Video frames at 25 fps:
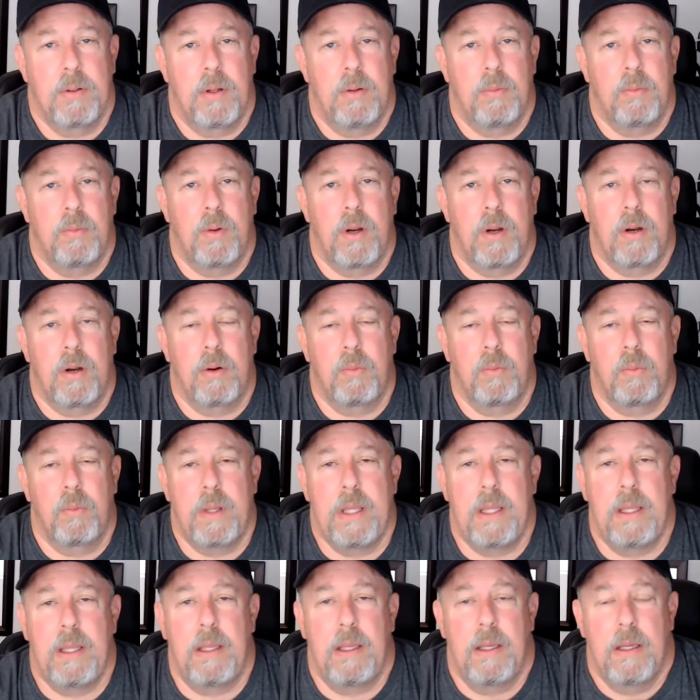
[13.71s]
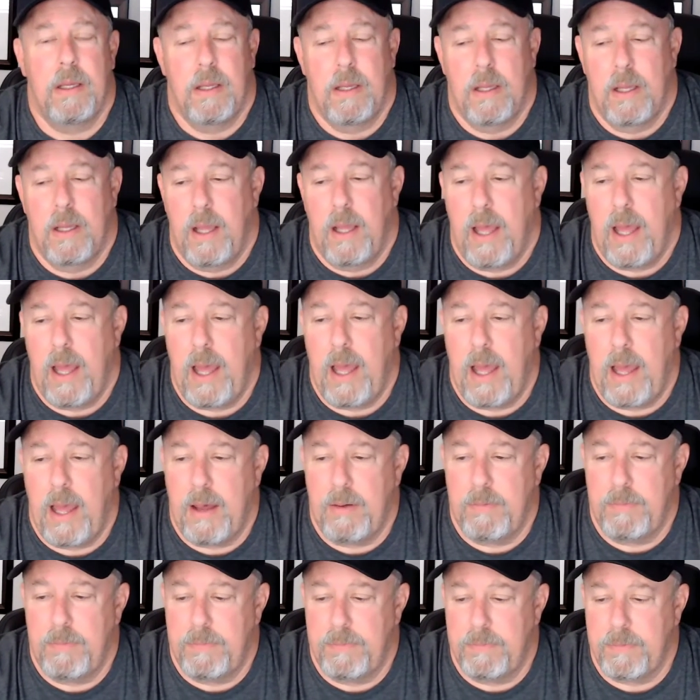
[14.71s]
where we
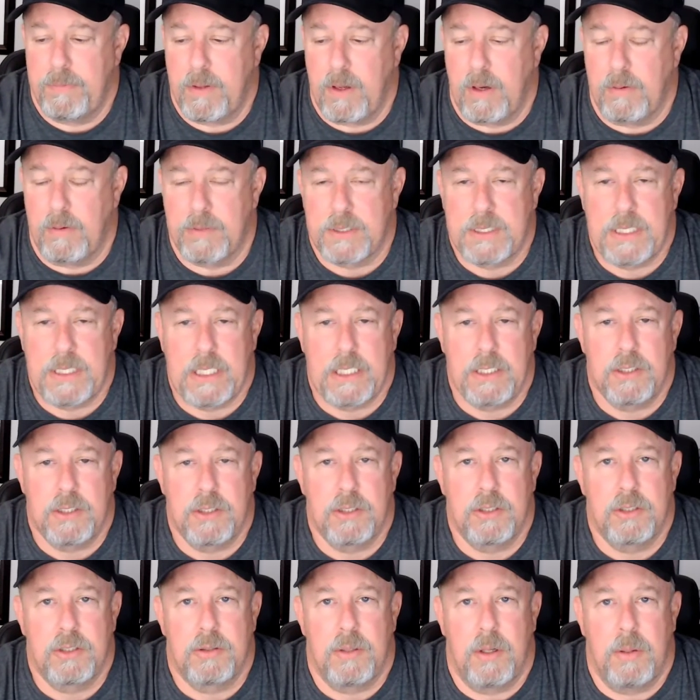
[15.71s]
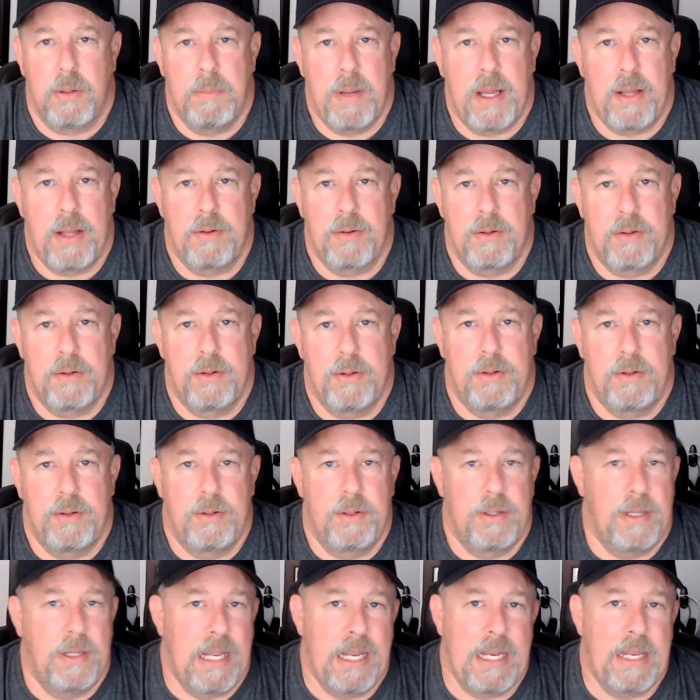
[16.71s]
have conversations about
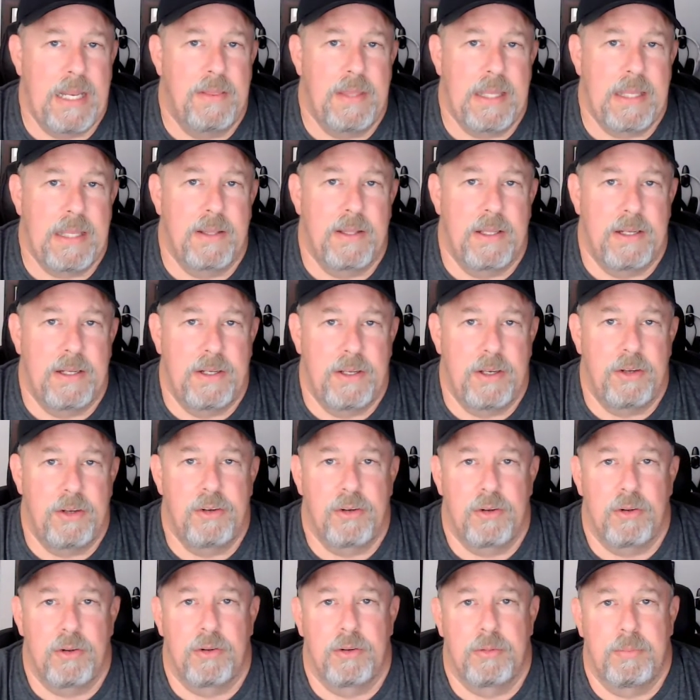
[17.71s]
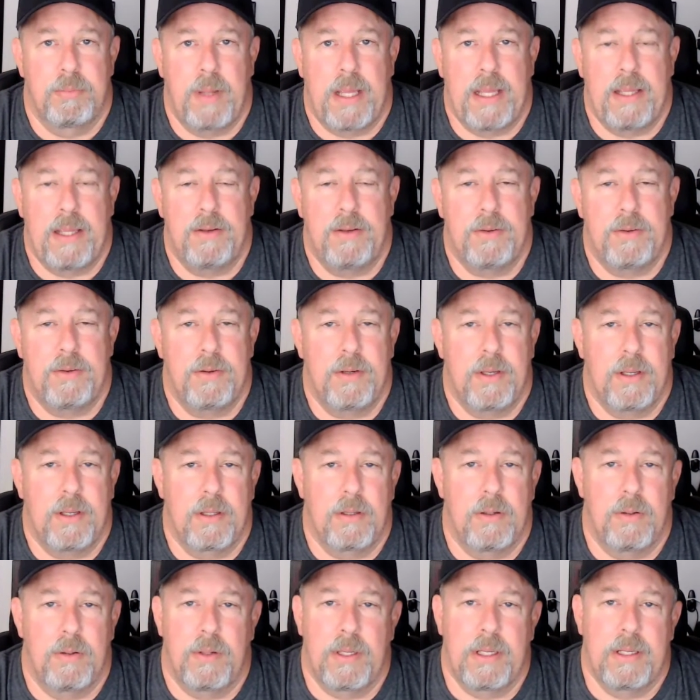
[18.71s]
anything in the digital space,
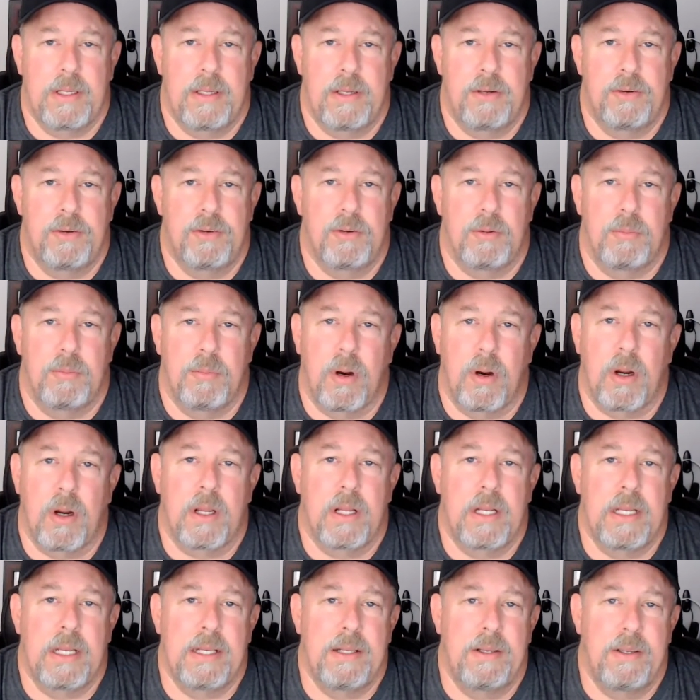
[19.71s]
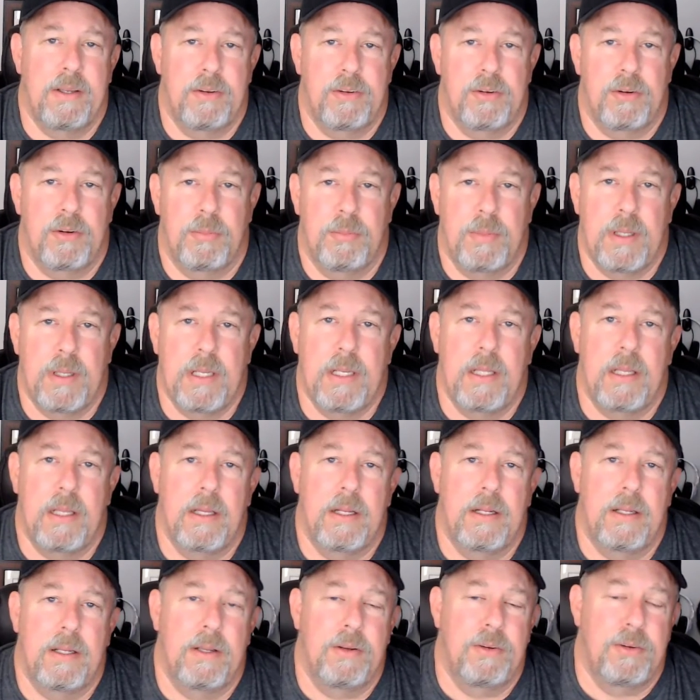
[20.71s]
including digital marketing, digital
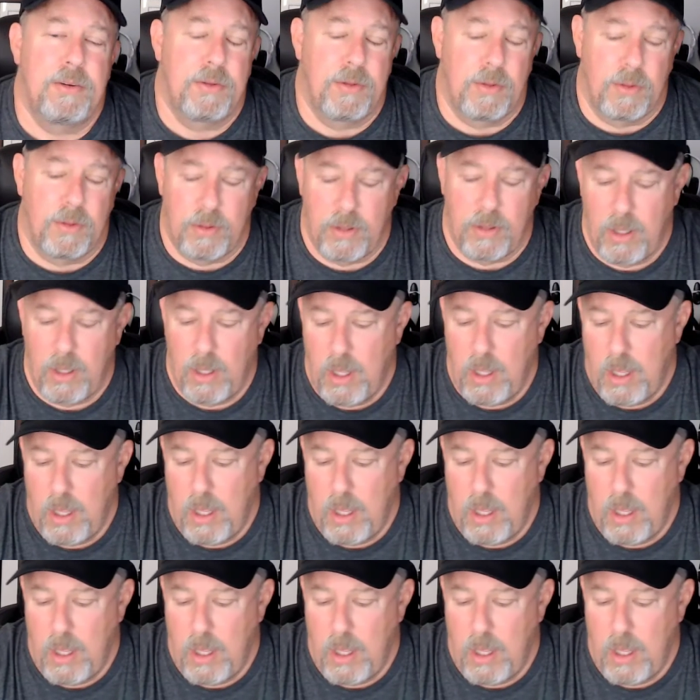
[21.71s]
media, digital